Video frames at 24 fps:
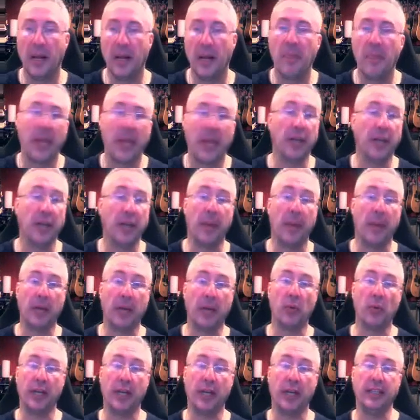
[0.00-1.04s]
And no matter
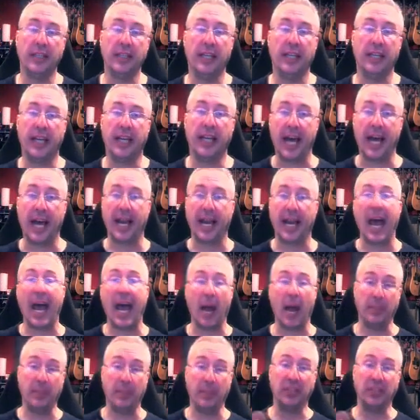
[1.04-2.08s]
what I did, it had a
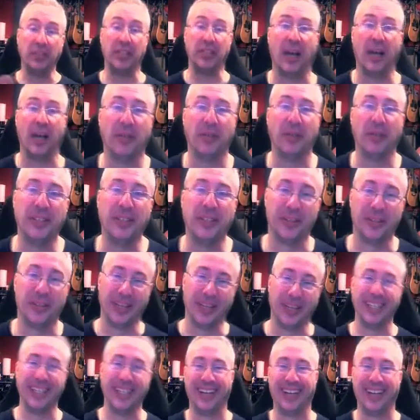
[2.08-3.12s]
happy sound to it.
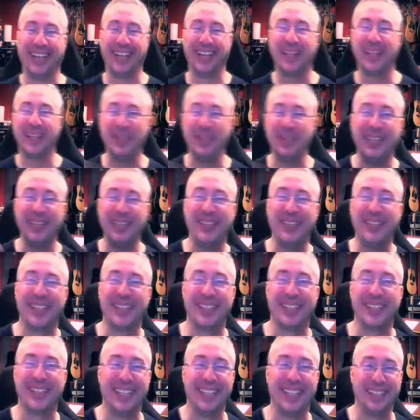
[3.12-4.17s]
All right, let me give you the
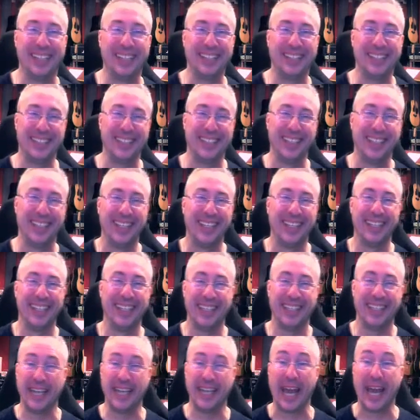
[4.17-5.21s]
list
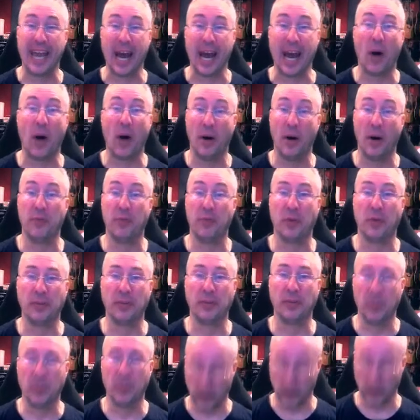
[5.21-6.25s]
now of
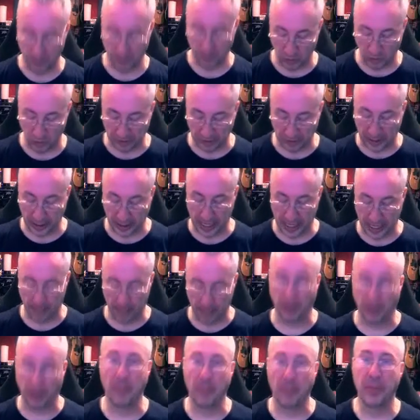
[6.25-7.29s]
what's going to
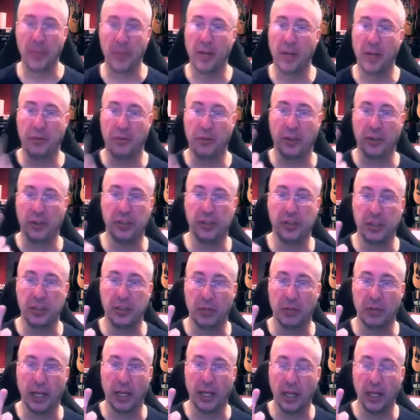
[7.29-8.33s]
happen. First
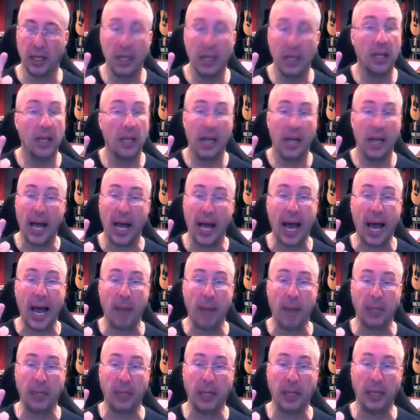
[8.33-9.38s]
degree,
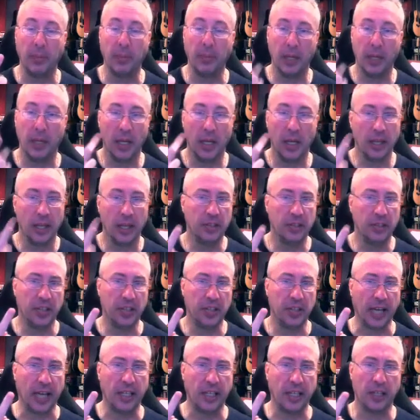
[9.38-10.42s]
happy.
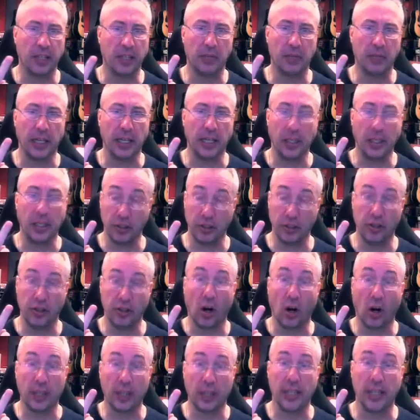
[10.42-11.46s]
Second degree,
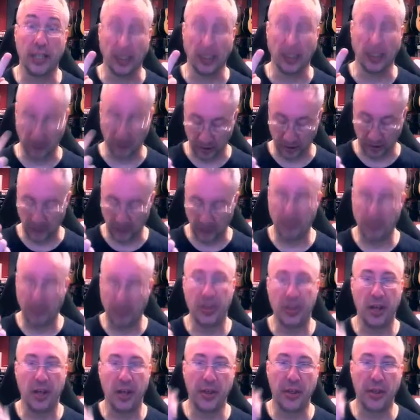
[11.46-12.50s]
darkness.
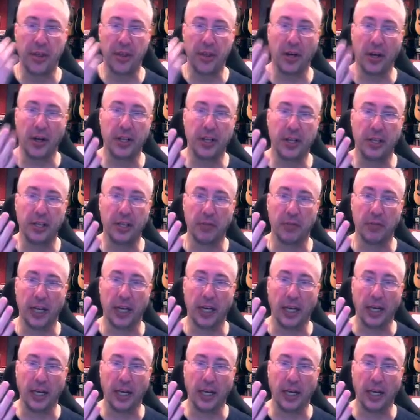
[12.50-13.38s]
Third degree,